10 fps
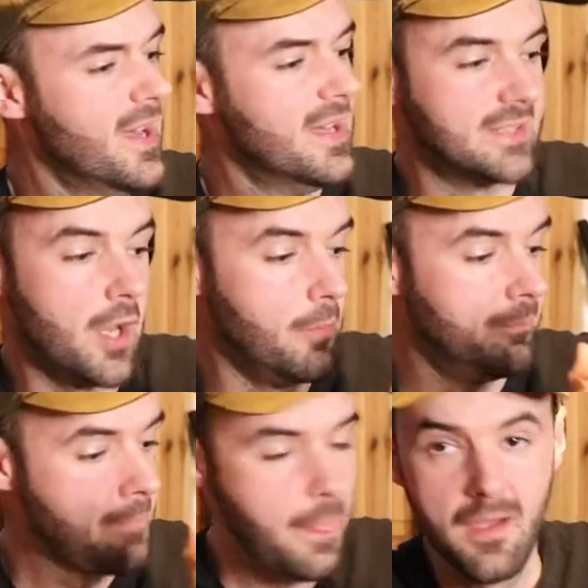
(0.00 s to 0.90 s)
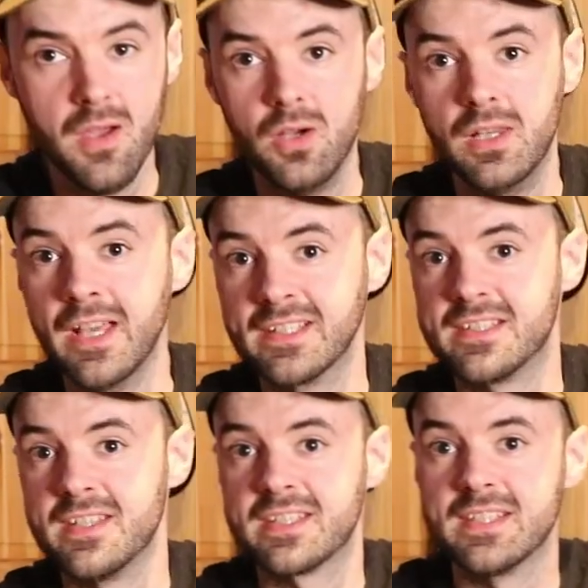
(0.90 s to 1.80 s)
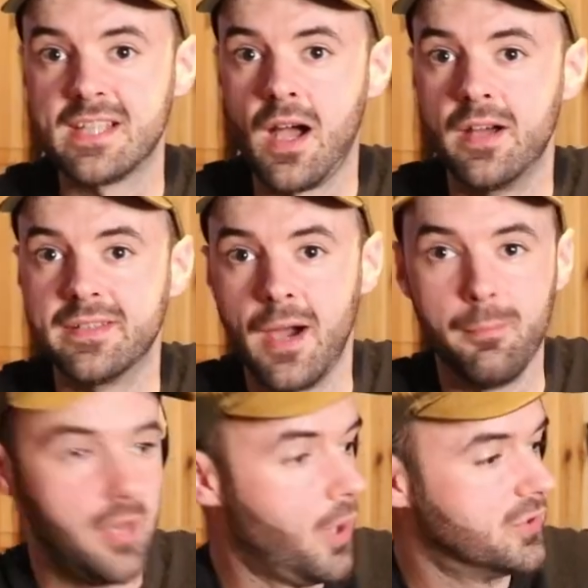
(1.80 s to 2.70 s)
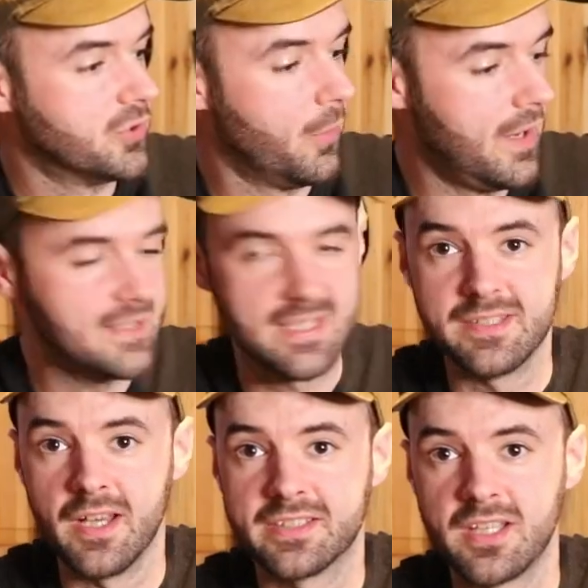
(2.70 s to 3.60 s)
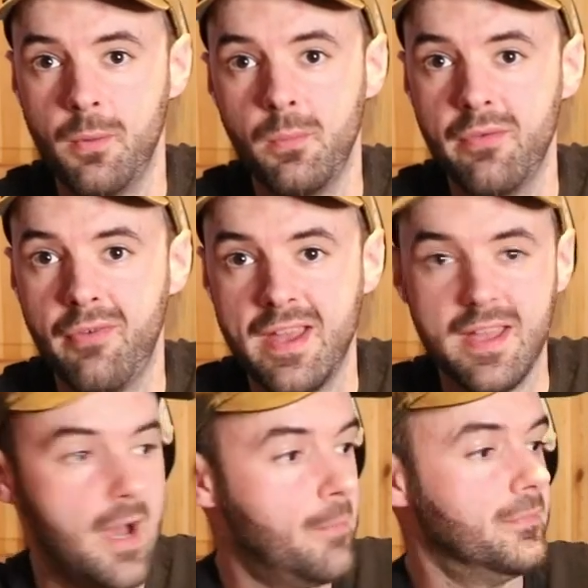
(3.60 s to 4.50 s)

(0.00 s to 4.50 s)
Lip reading: So links to this guitar are down below as always. It does come with a